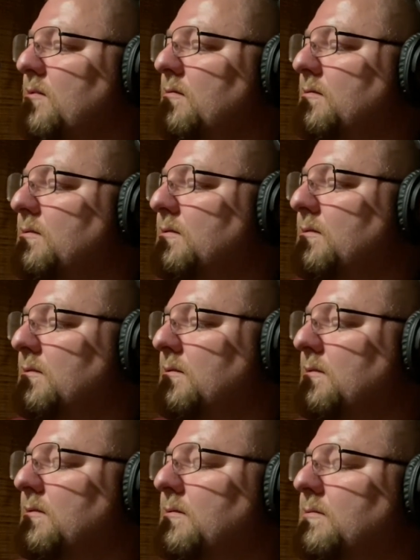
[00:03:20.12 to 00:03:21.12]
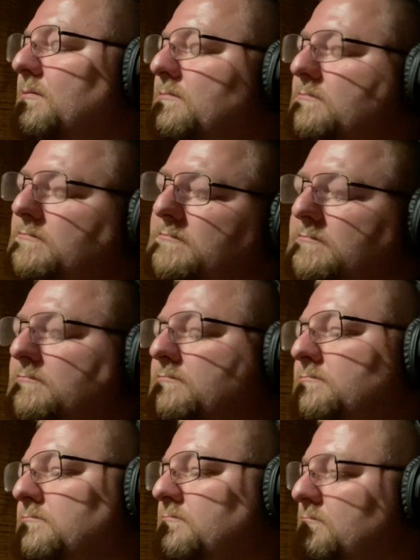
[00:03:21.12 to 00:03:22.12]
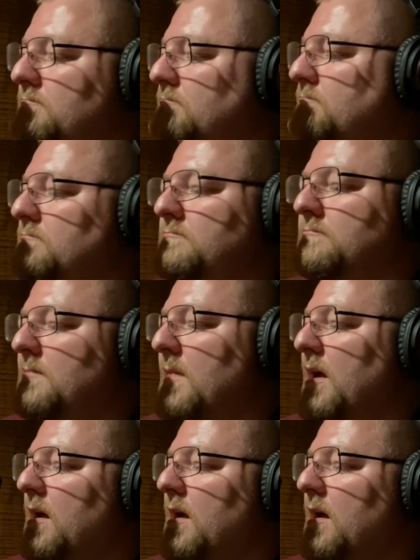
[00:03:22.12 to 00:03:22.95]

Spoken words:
[no speech]